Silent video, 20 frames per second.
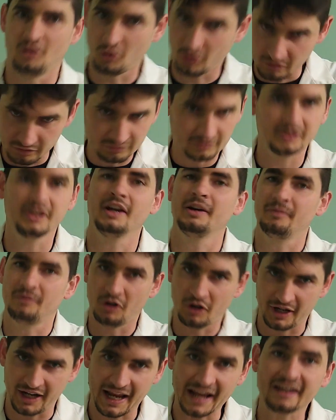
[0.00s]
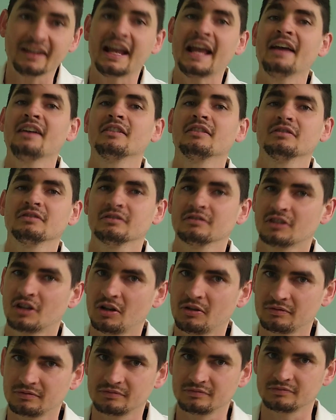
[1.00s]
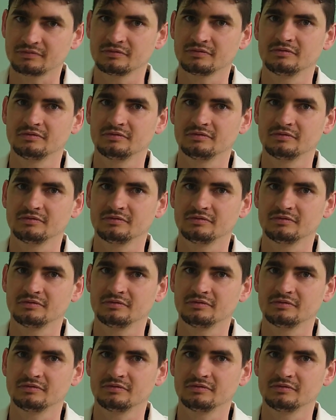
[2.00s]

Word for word: Oh yeah. All right. Come.